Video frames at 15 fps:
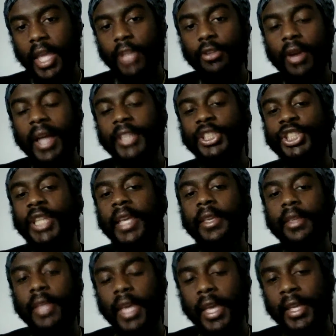You got
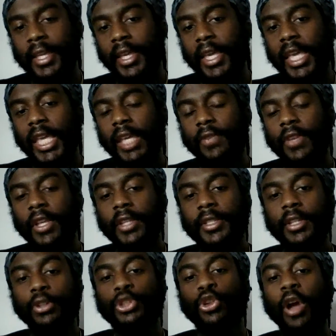Jake and Eve
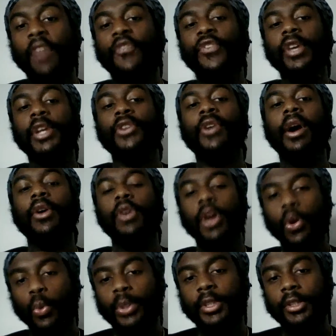still trying to figure
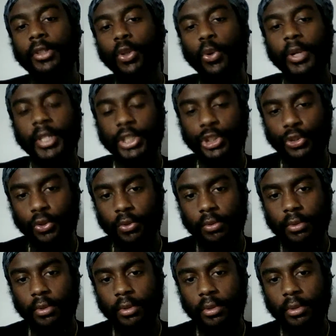out what to do in this truth.